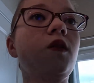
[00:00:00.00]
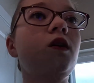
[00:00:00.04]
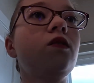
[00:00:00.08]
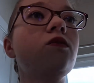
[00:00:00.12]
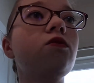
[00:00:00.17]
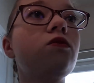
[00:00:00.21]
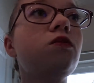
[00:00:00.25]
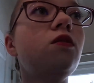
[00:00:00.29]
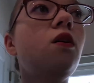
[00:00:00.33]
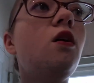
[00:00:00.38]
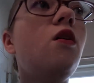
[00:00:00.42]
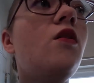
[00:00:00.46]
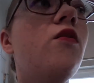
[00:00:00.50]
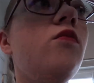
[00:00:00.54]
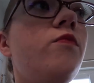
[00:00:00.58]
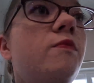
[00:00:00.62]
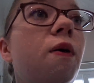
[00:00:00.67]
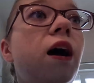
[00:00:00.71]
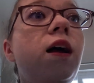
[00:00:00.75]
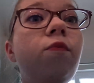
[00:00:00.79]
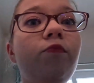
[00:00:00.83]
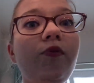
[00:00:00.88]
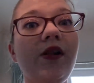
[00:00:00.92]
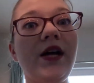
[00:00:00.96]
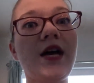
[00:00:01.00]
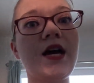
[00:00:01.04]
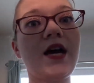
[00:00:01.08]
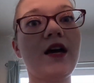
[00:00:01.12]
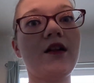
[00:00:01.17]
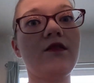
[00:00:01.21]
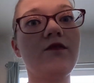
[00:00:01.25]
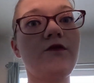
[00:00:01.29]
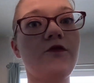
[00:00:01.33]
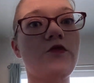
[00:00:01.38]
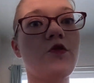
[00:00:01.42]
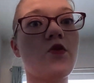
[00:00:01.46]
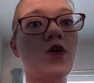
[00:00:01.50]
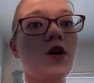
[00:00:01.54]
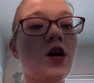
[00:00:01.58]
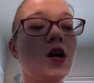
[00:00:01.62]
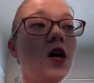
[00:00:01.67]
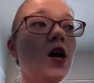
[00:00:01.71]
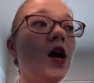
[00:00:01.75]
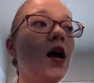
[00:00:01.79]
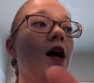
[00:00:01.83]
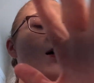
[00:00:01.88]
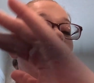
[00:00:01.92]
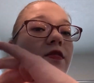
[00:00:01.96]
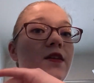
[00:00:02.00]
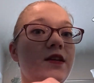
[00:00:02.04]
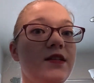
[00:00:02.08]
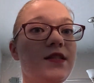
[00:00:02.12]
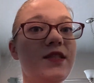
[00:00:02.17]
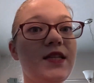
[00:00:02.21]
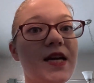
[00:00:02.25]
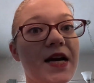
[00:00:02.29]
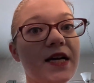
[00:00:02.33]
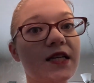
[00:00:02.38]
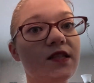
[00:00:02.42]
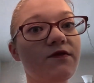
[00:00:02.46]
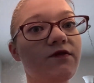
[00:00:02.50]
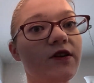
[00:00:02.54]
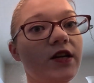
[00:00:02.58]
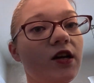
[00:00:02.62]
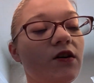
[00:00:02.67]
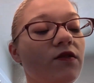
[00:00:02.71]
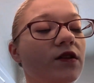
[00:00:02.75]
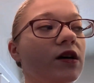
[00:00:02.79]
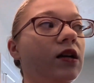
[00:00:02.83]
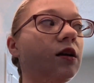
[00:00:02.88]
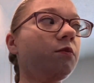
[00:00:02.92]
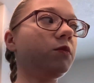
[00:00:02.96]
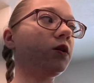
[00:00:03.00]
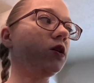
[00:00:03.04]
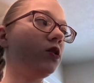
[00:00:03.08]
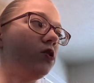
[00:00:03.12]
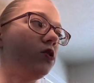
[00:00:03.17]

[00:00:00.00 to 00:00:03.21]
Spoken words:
So my plan for this next video that I'm going